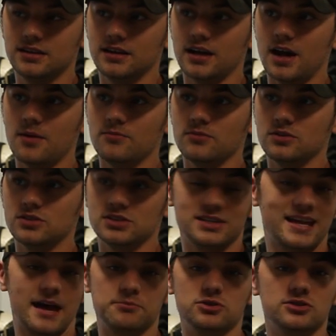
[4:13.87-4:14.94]
Um, it
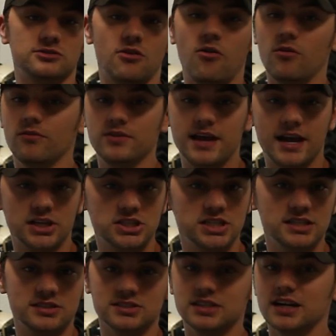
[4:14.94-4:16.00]
captures all of the action.
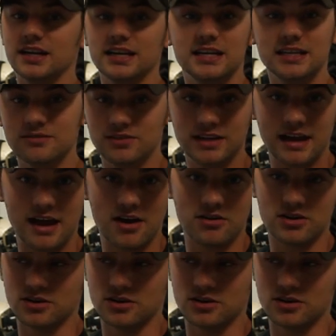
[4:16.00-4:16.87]
He doesn't cut any of it out.